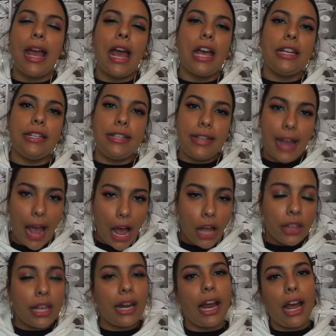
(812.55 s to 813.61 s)
Now
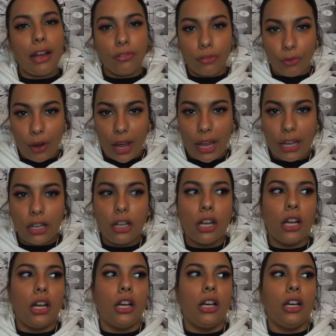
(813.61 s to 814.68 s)
that I have read
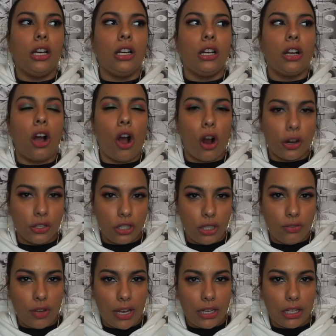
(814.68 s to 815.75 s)
RG
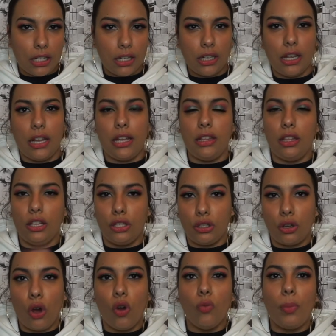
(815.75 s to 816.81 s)
Veda in the
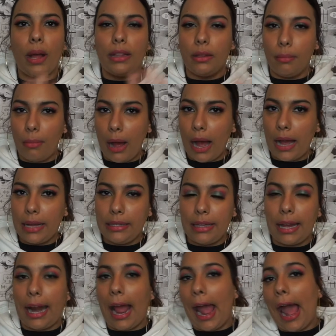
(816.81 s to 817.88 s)
scope and the mind
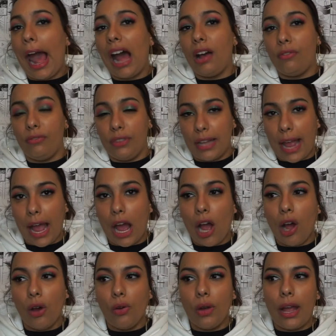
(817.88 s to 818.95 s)
that I have
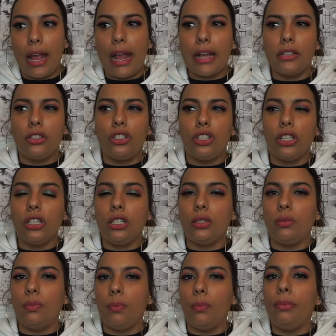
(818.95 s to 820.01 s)
now, and just
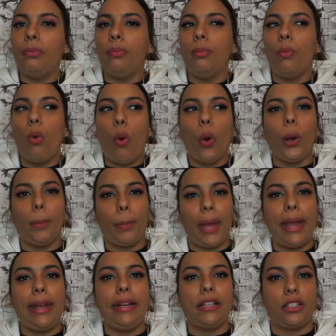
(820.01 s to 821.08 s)
more
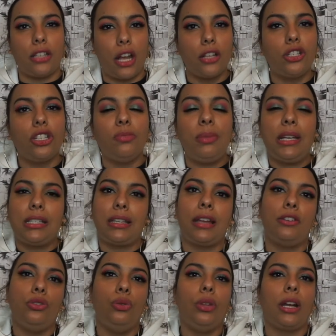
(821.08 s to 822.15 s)
paying attention because I
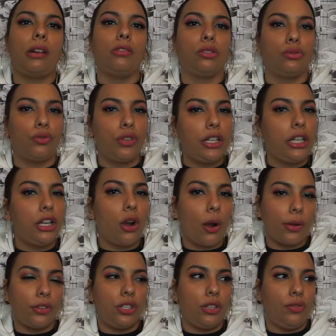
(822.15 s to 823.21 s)
knew that I was reading
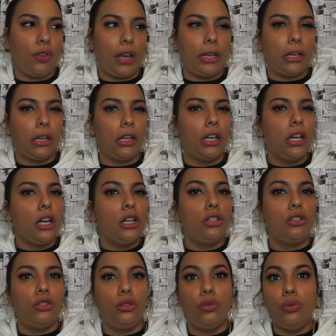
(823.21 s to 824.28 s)
RG Veda
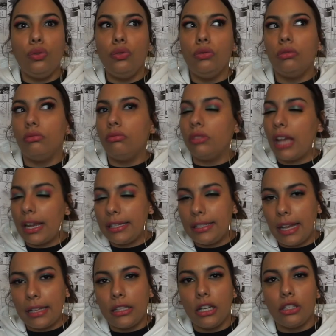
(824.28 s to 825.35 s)
to
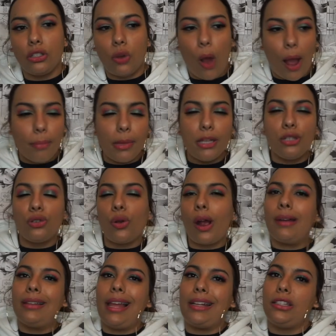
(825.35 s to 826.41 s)
dissect it, so I made sure
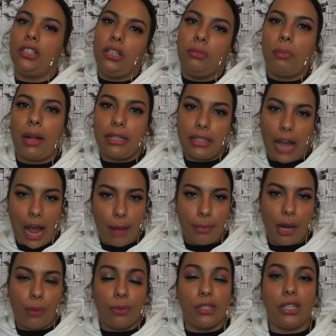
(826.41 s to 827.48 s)
I like took my time
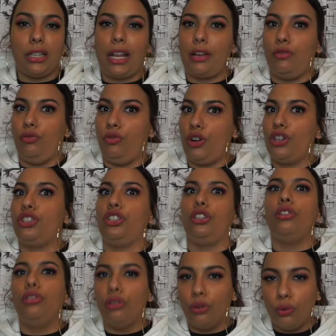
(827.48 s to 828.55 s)
and I wasn't like
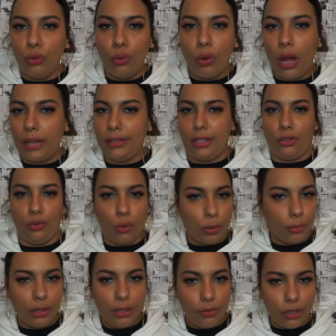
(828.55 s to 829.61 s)
rushing through as I
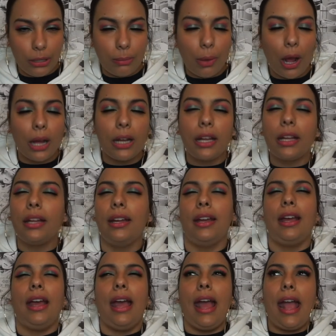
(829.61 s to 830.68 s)
normally read manga.
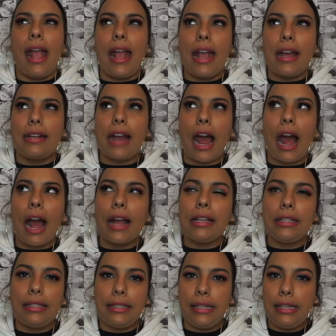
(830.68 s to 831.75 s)
And I
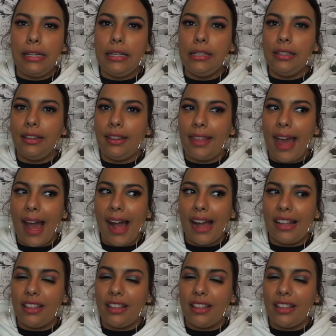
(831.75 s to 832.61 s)
see that